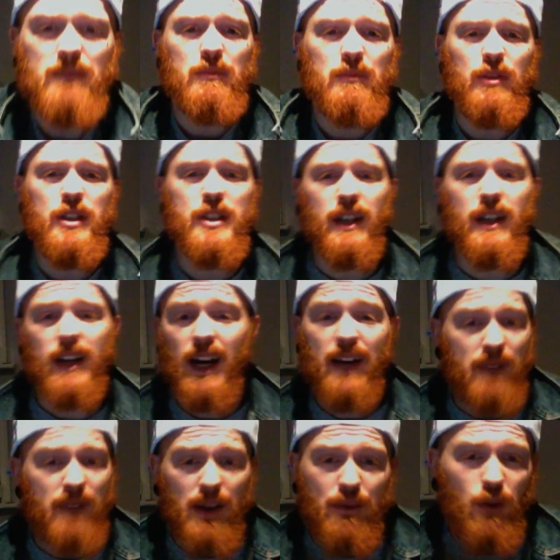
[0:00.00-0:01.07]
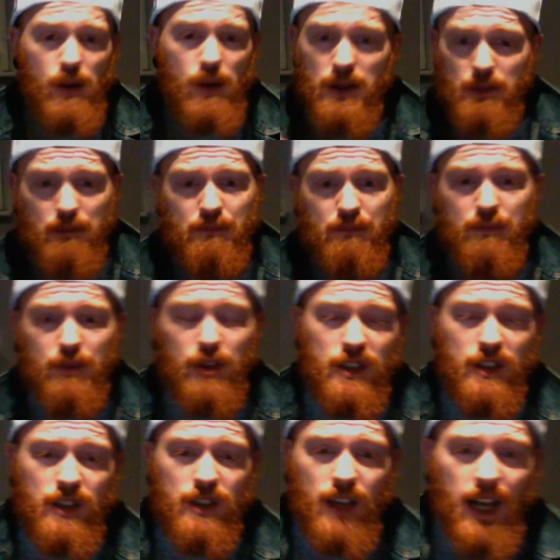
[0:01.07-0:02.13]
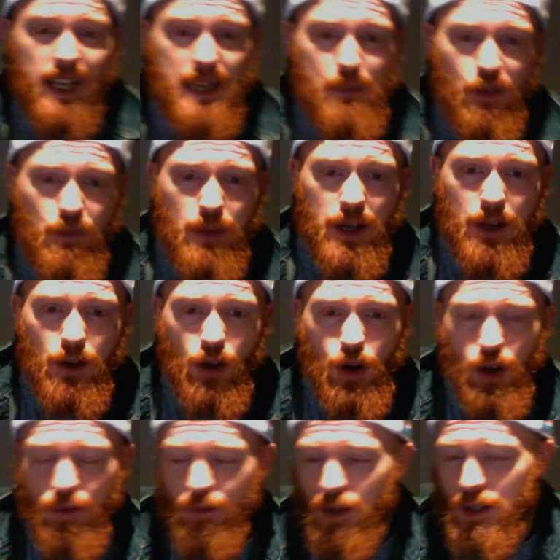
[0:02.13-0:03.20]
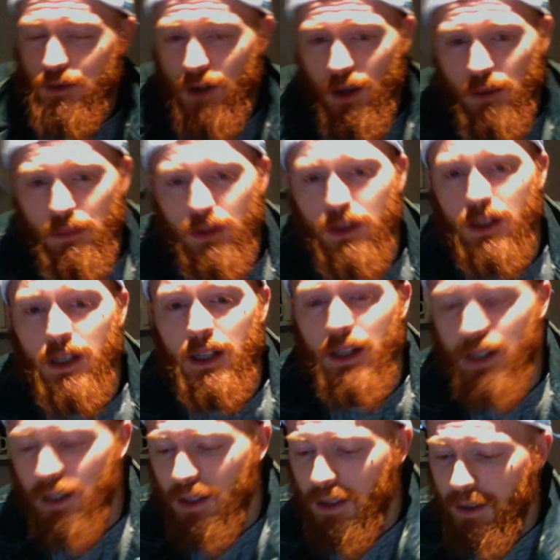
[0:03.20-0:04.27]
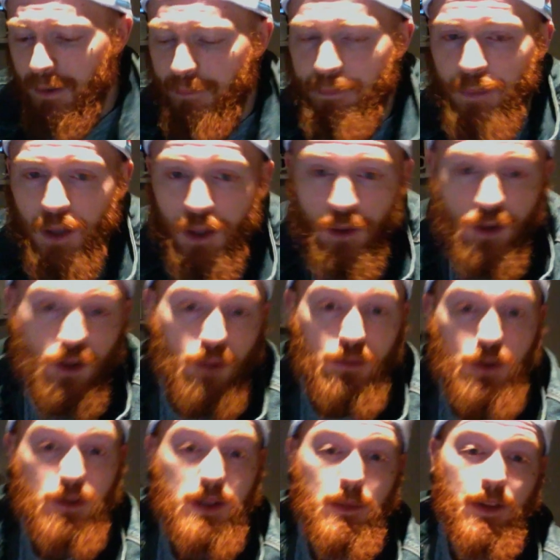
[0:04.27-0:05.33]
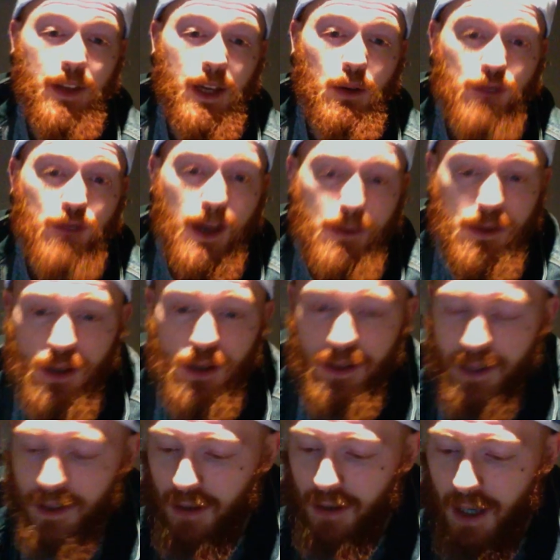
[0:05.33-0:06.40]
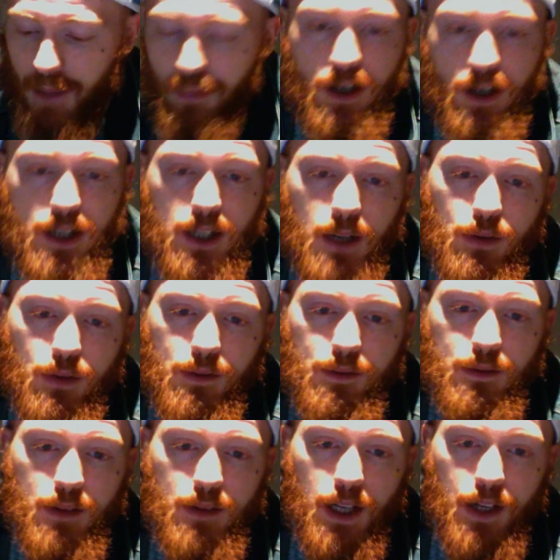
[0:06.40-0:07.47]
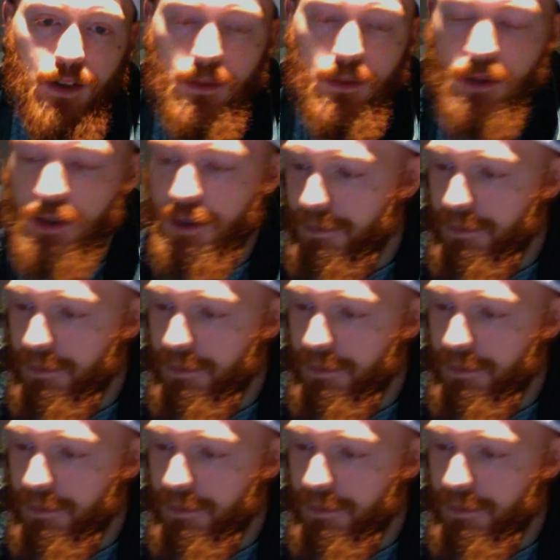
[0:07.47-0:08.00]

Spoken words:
Appreciate it. I thought it was just slightly above mediocre first round, but you seem to think it was Raptor worthy, so I appreciate it, bro. Thank you very much.